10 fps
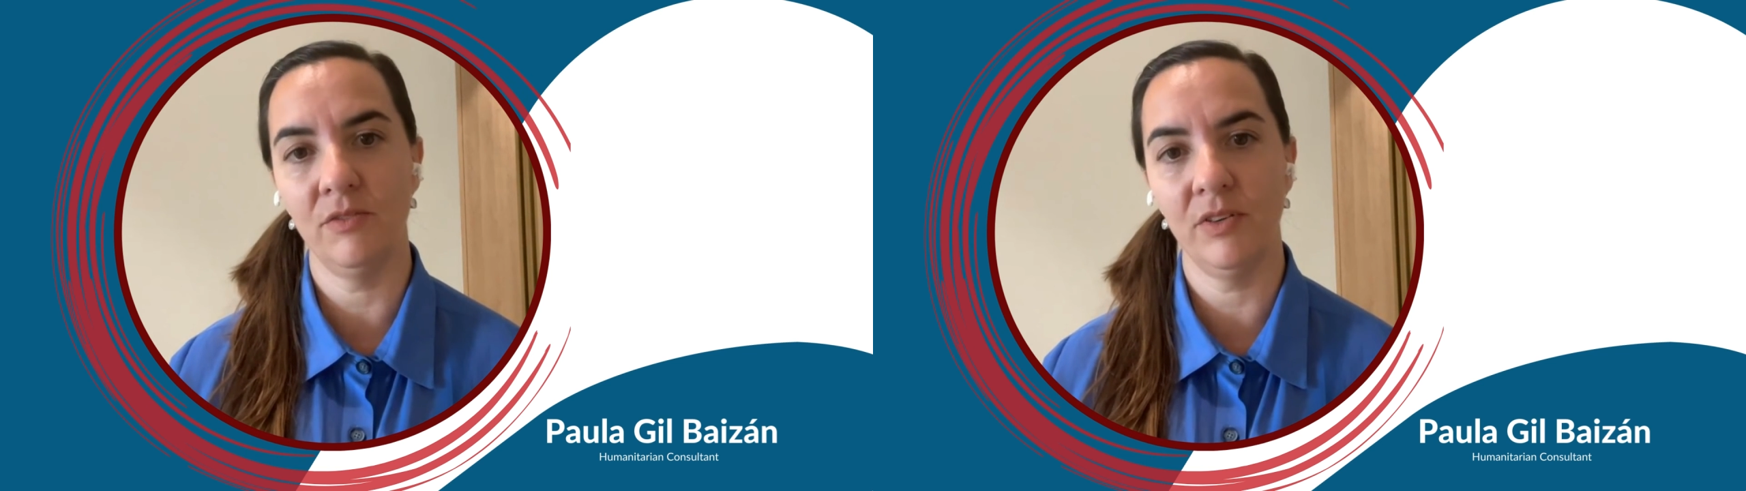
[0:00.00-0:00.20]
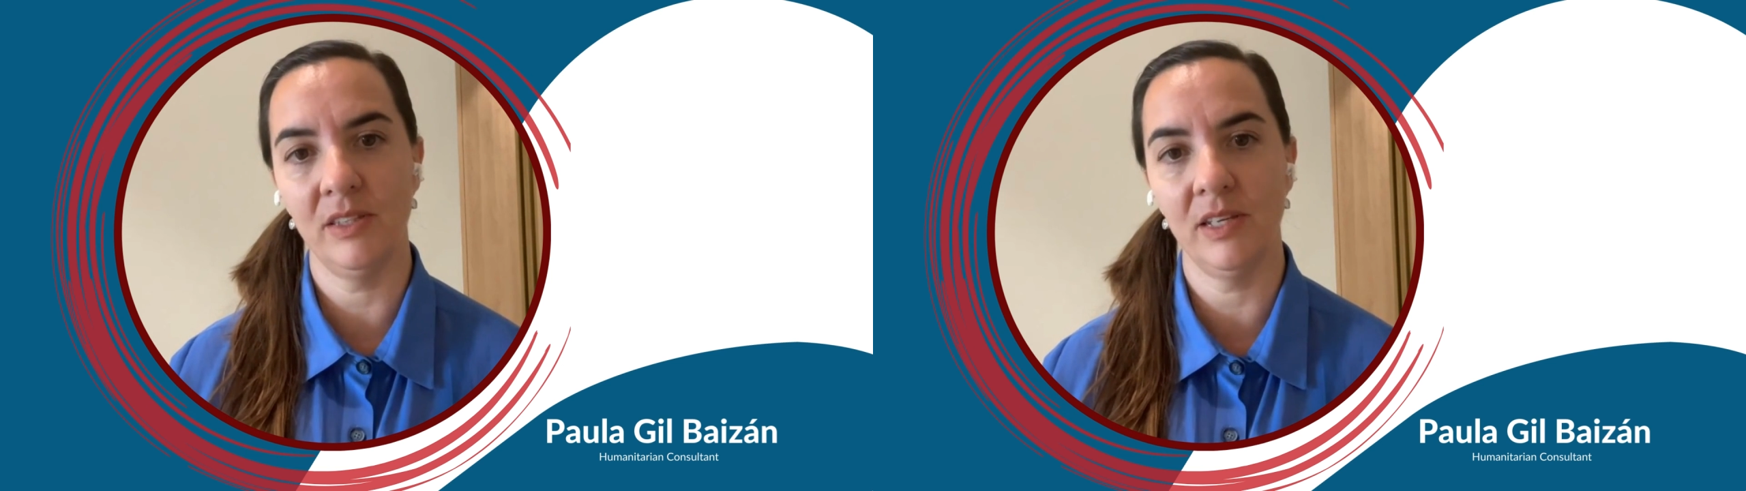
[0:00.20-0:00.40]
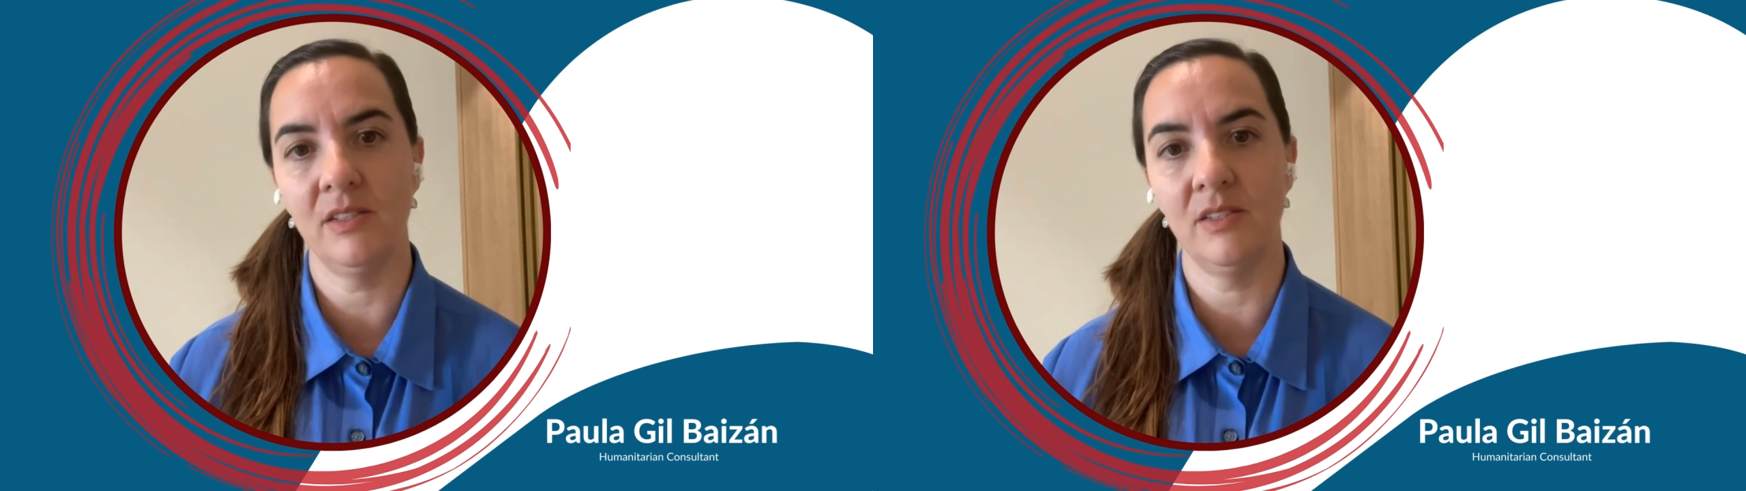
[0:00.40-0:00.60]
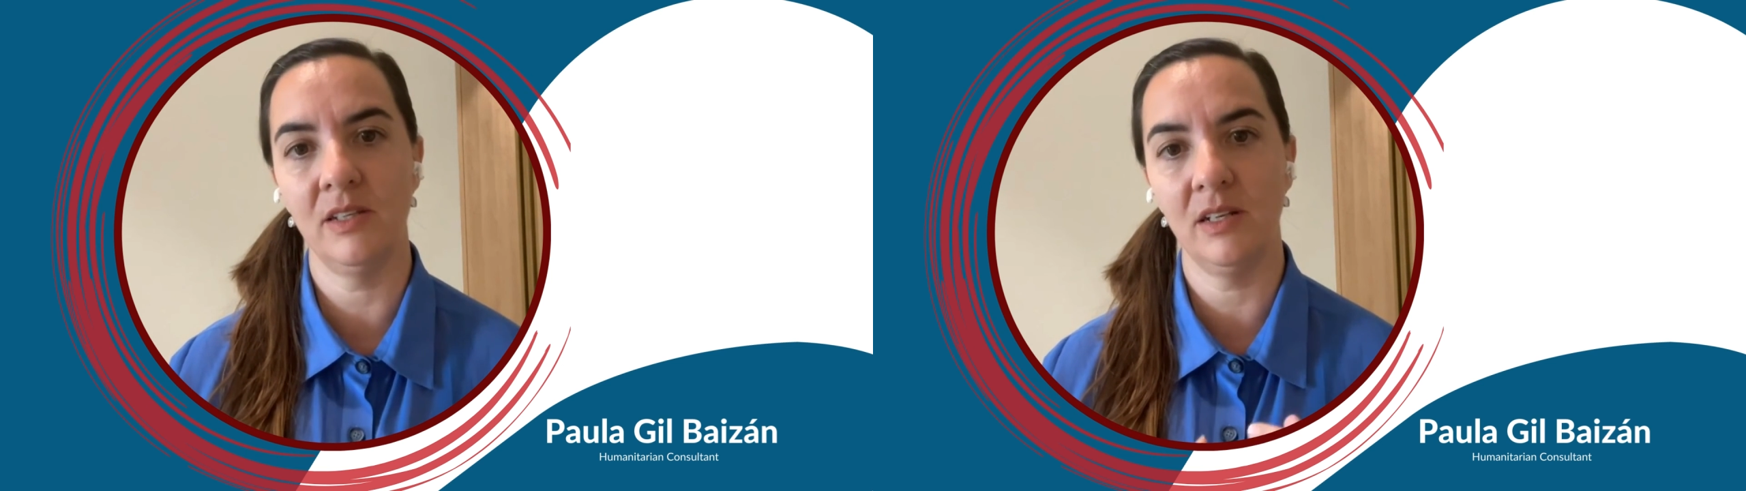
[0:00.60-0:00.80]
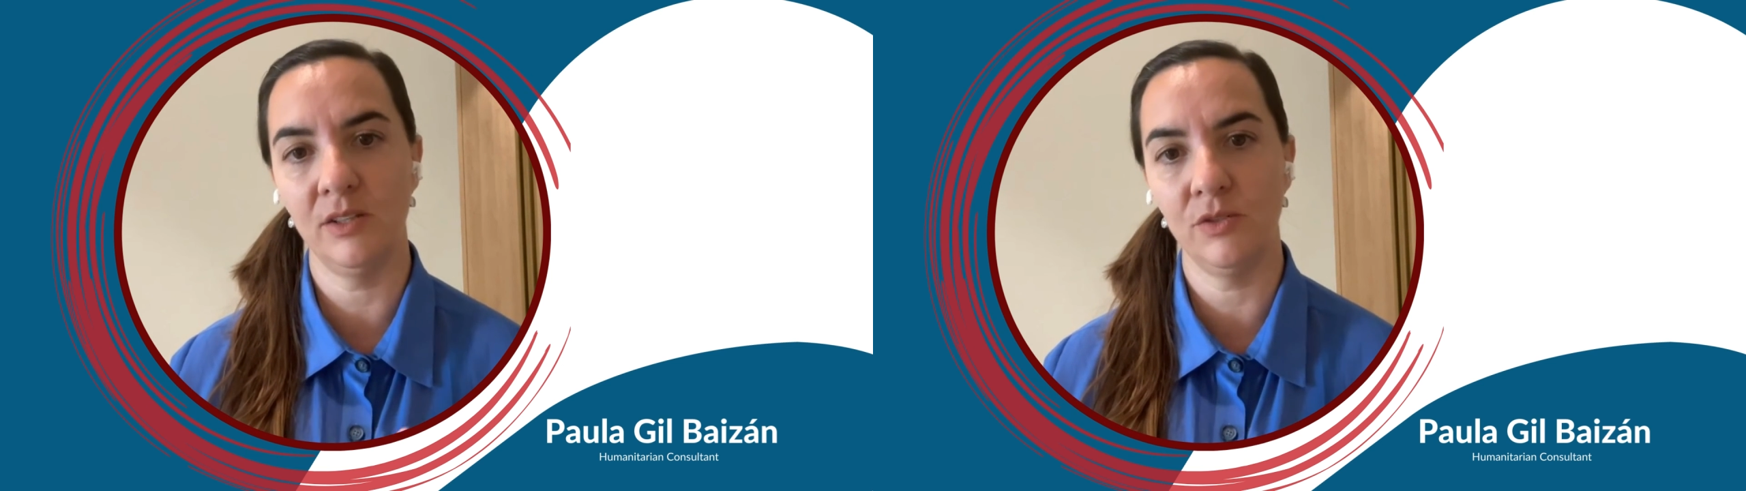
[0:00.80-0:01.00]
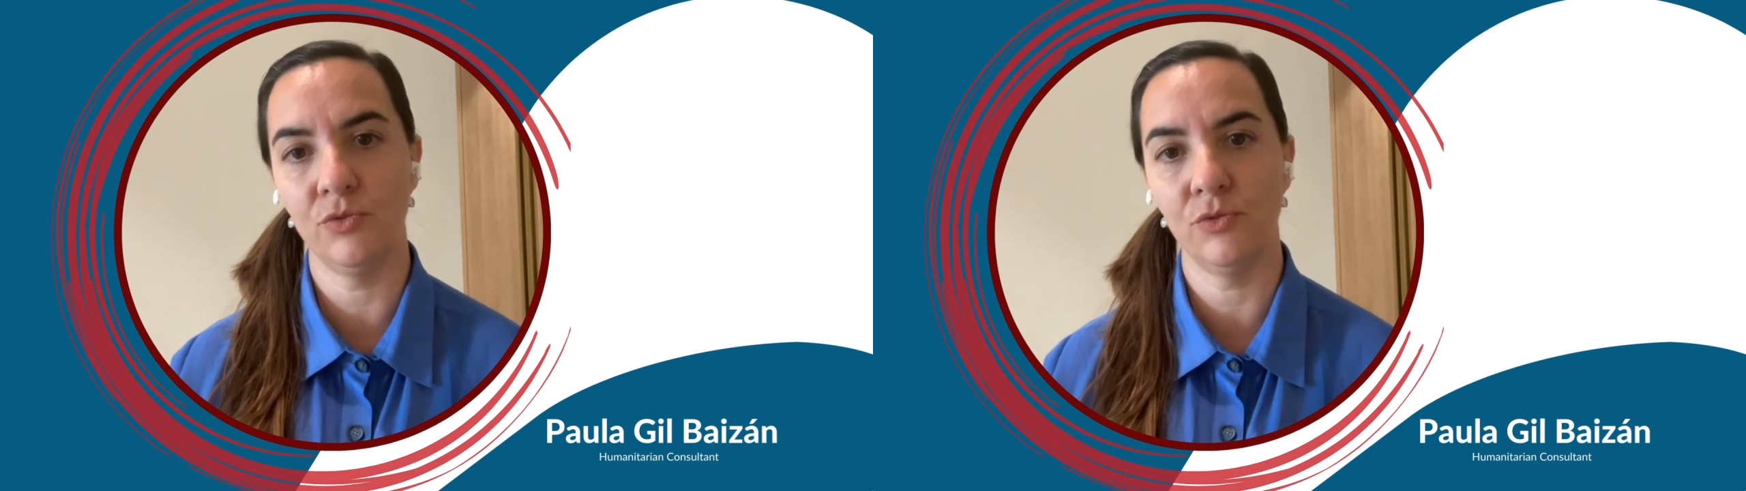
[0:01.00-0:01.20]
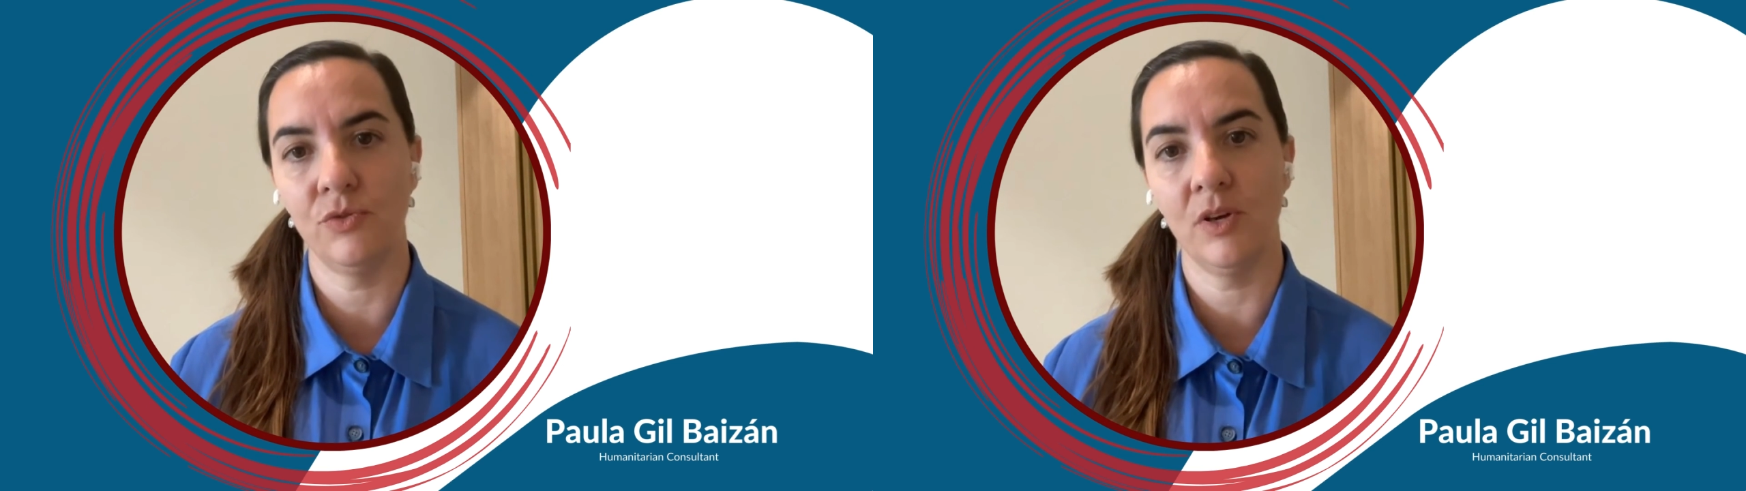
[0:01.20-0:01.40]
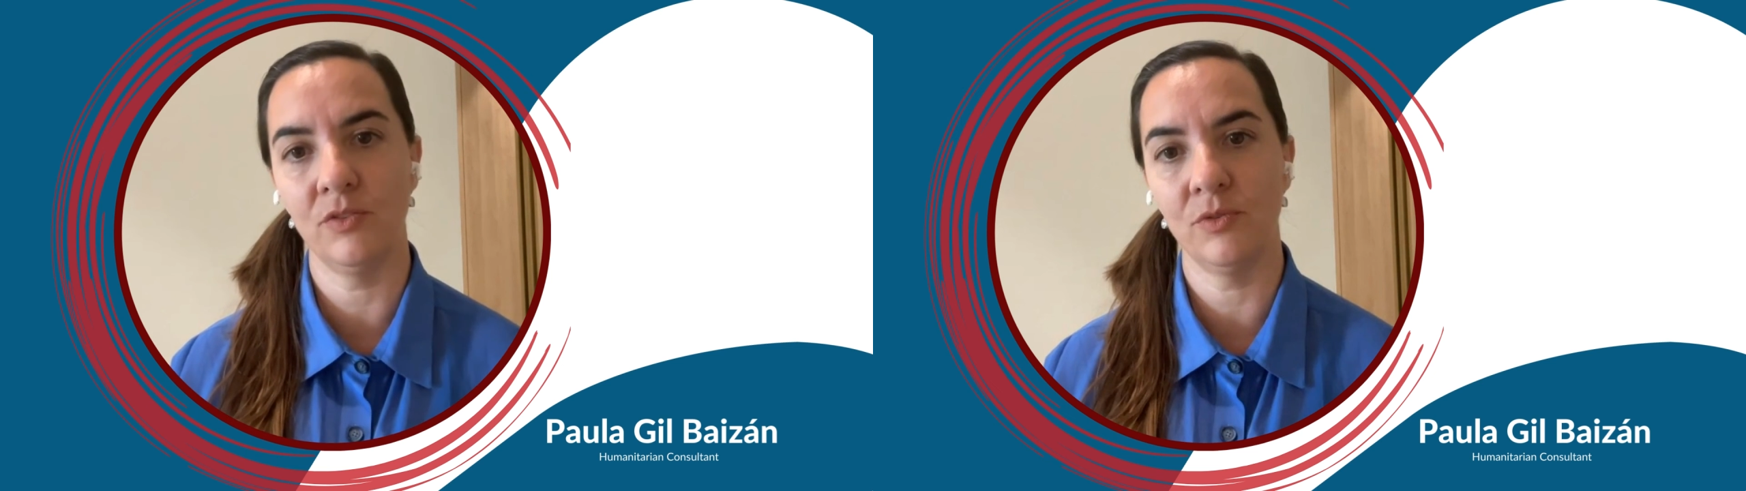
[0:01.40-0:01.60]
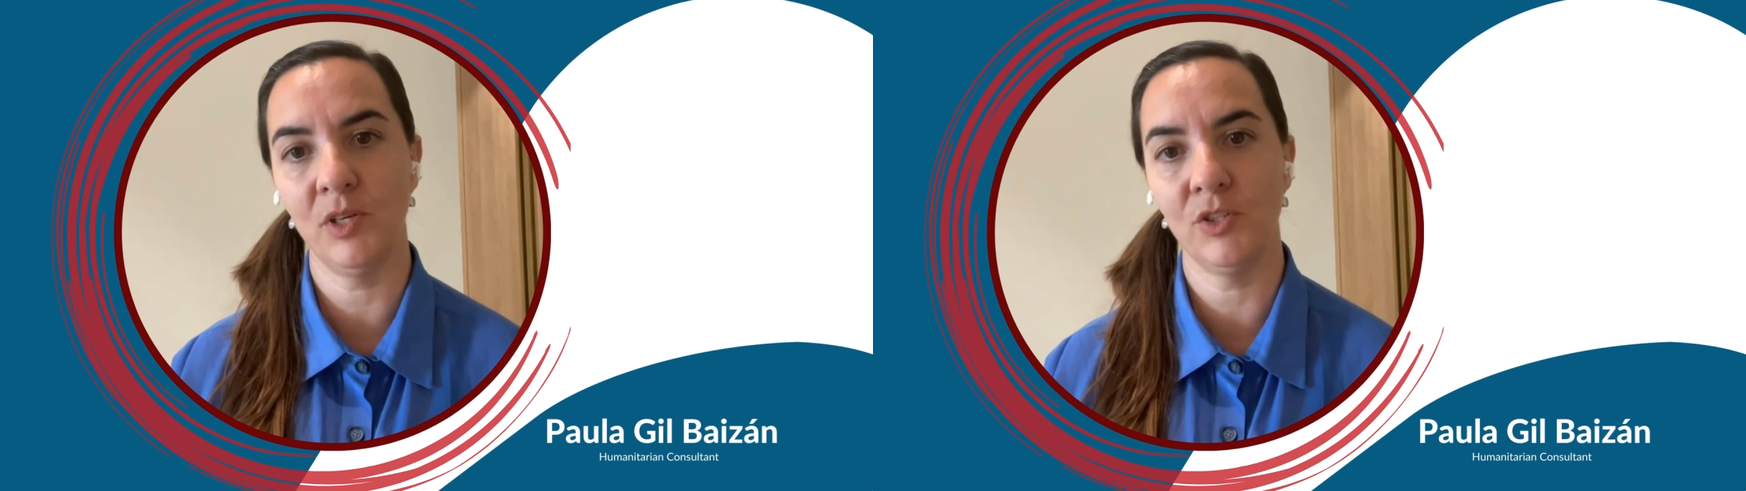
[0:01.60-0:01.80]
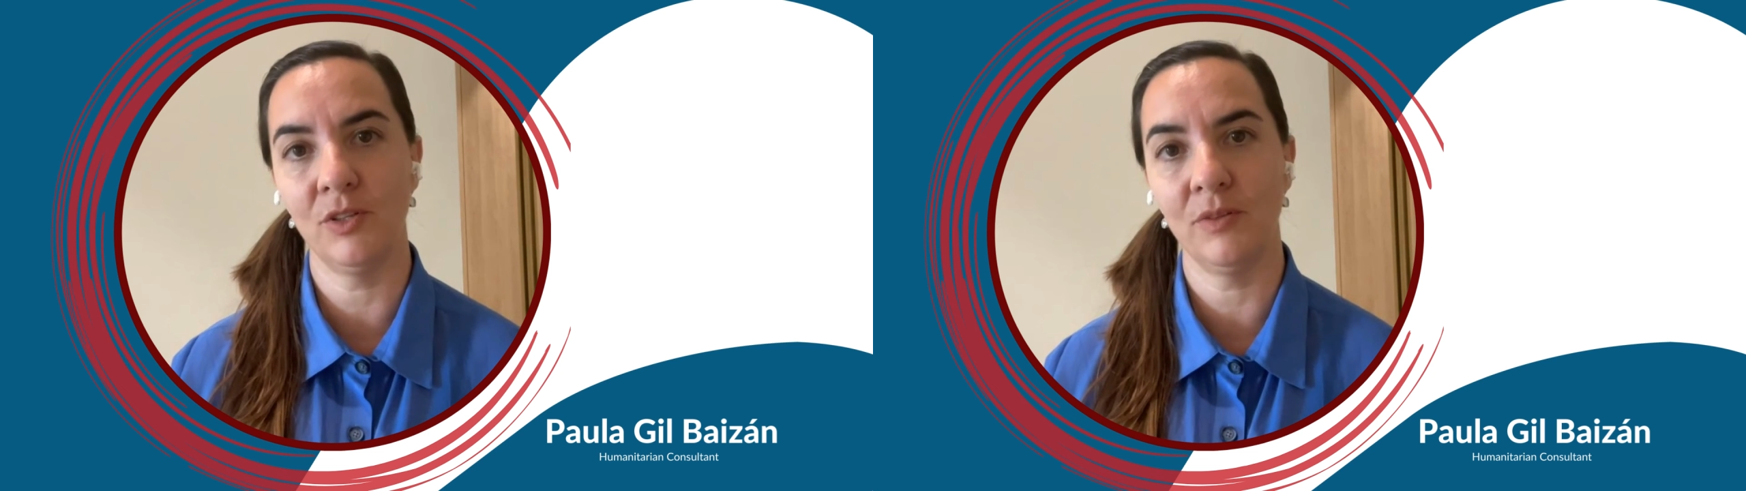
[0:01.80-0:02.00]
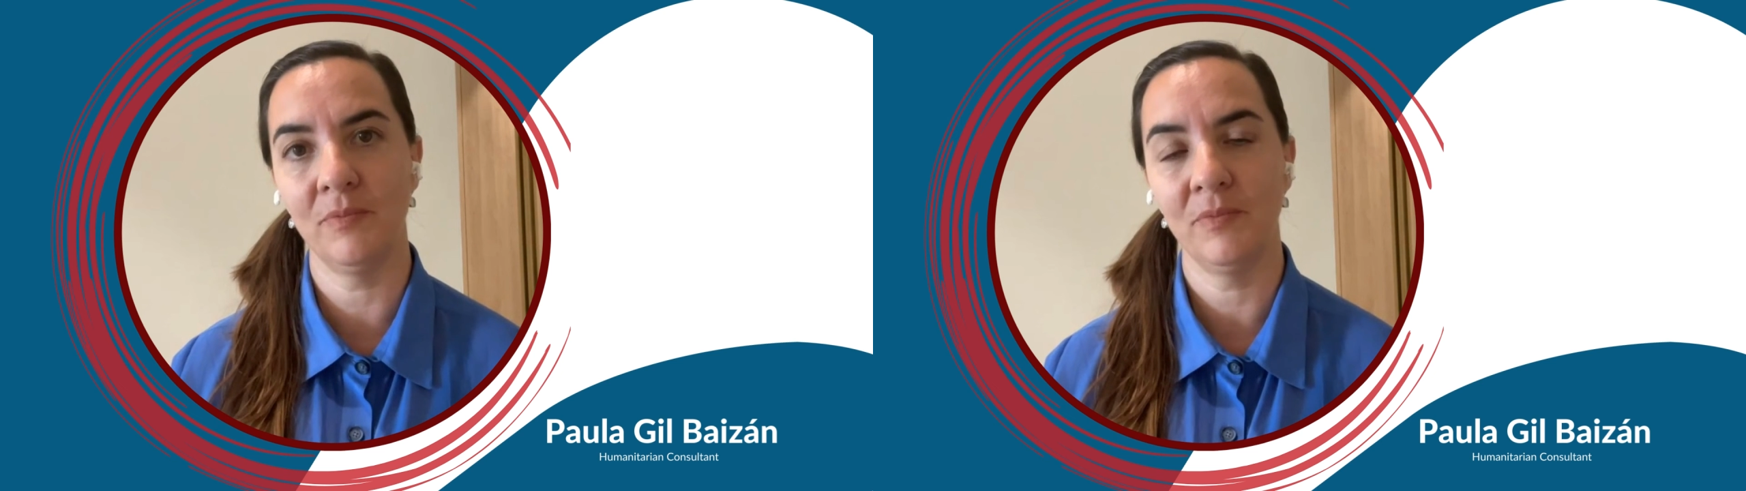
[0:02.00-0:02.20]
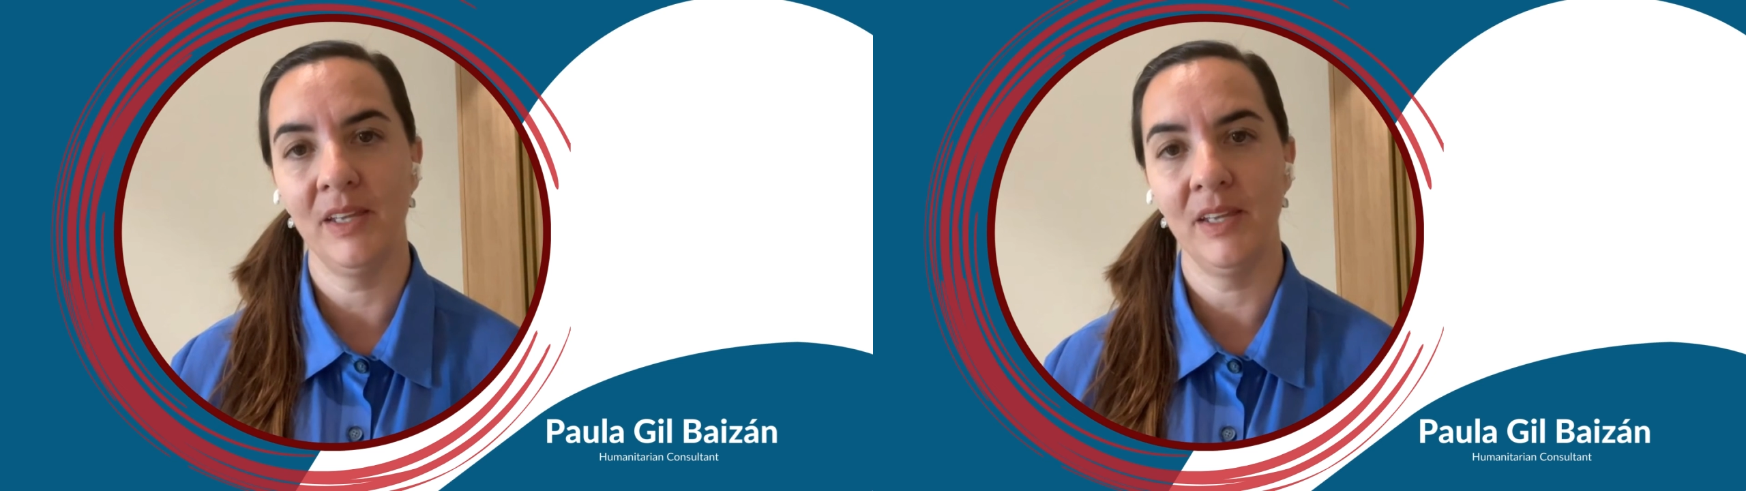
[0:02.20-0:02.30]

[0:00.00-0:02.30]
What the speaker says: fantastically true transformation.